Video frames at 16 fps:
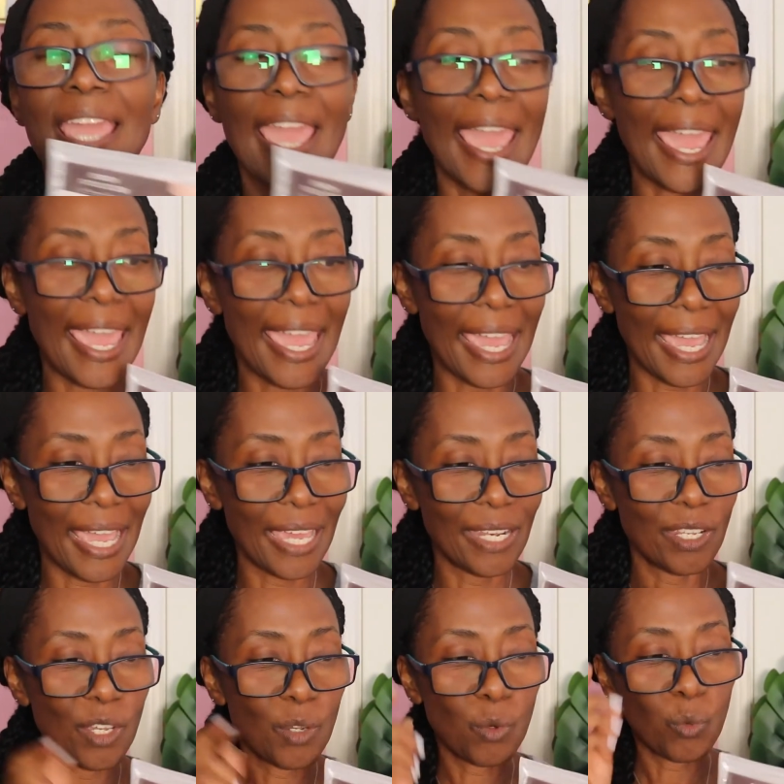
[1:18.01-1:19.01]

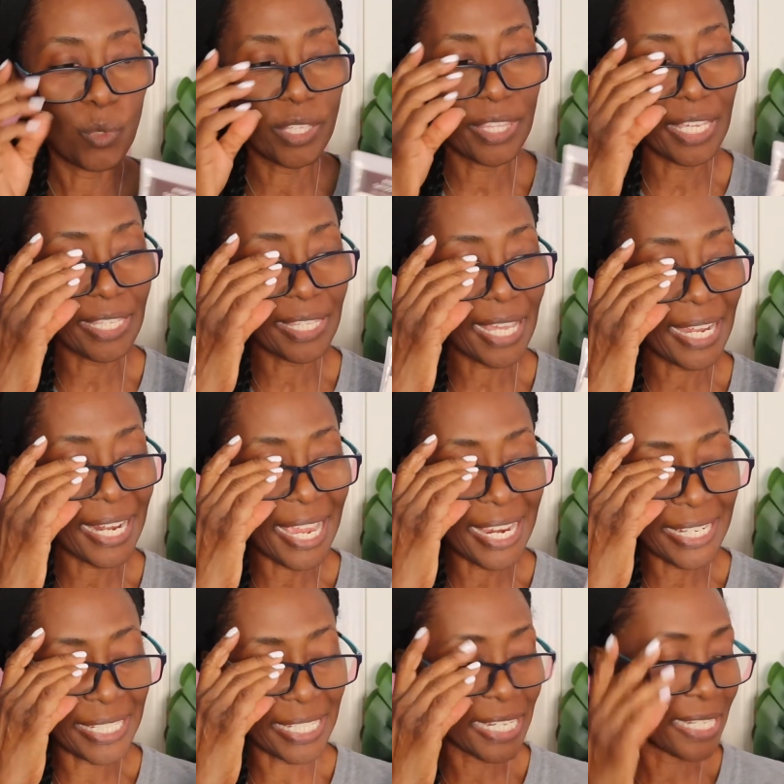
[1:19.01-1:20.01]
And within that
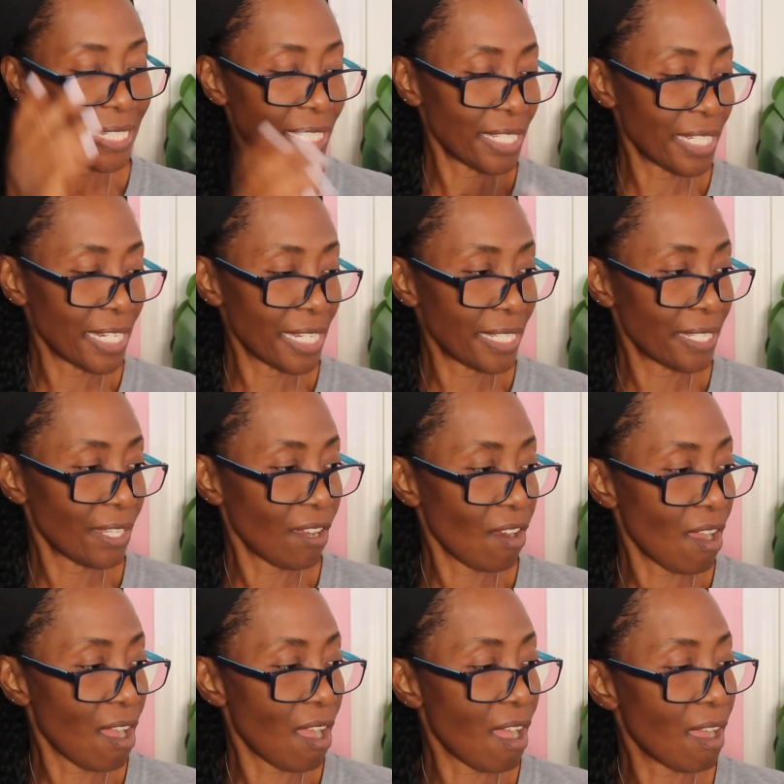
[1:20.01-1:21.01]
18 sheets, there
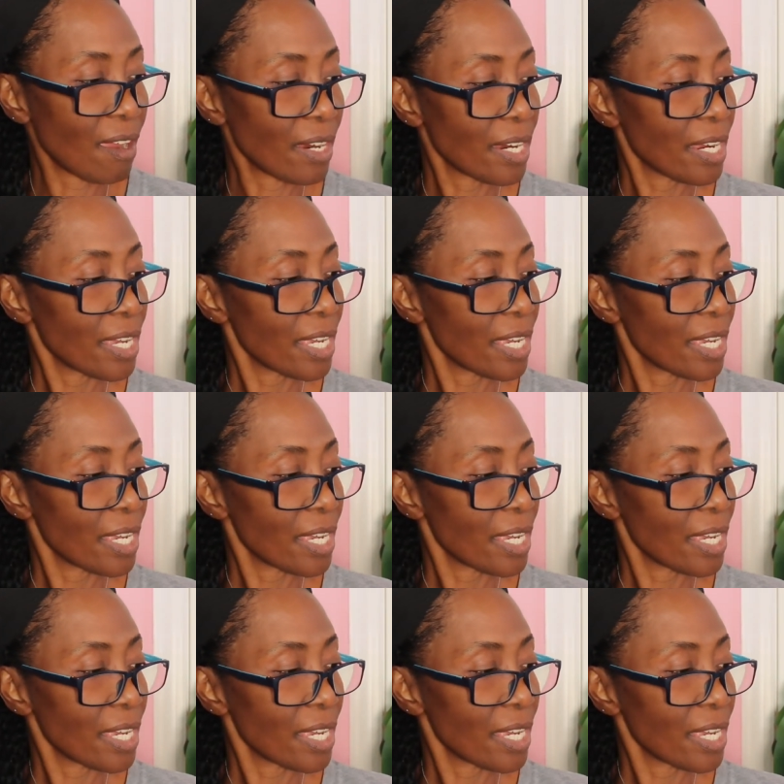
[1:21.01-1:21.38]
are